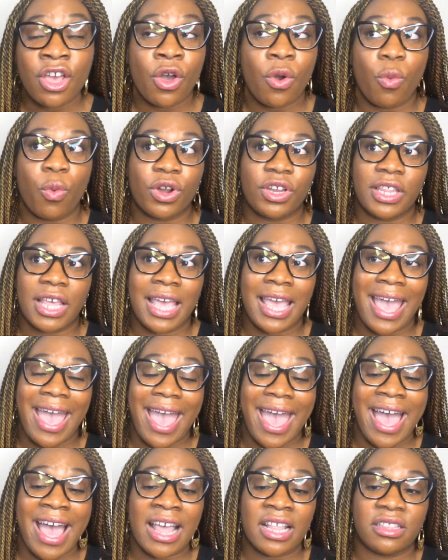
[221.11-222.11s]
where they
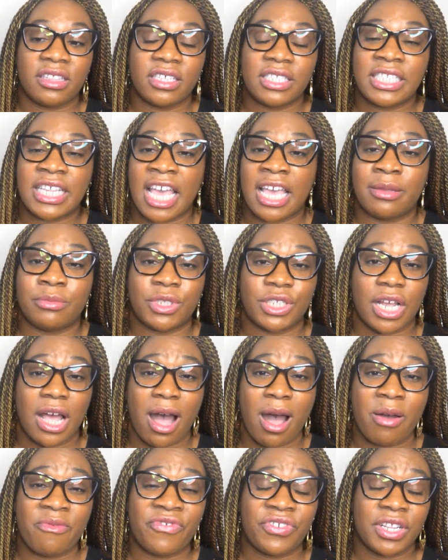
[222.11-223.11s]
had the same
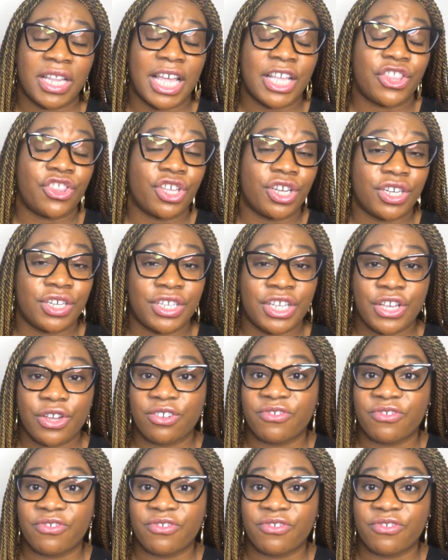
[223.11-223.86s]
job for 30